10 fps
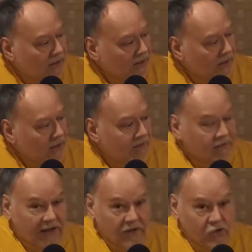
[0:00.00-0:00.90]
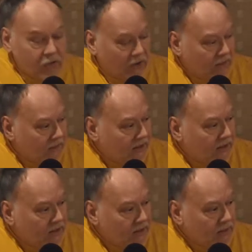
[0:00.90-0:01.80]
uh, Vital Judo
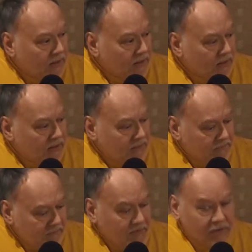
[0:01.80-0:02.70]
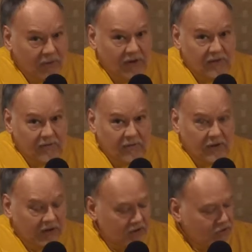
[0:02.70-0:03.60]
uh, the throwing
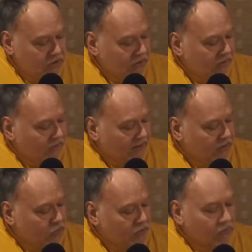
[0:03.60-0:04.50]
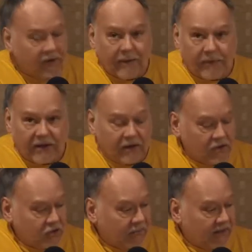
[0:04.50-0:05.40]
edition, Vital Judo Grappling
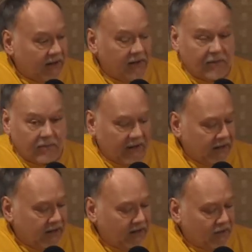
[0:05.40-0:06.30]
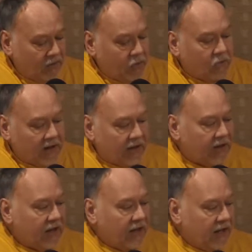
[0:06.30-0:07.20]
edition by by
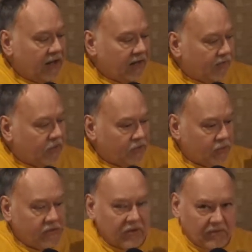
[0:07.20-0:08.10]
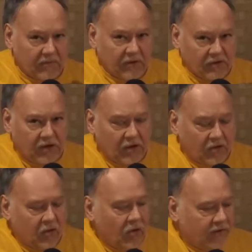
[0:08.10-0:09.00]
Inokuma, and the first one was, was
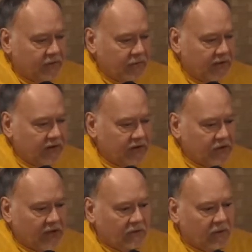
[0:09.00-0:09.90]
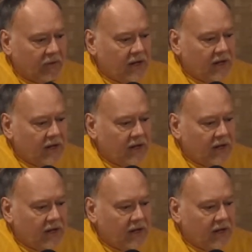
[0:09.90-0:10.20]
co-authored with uh, Sato.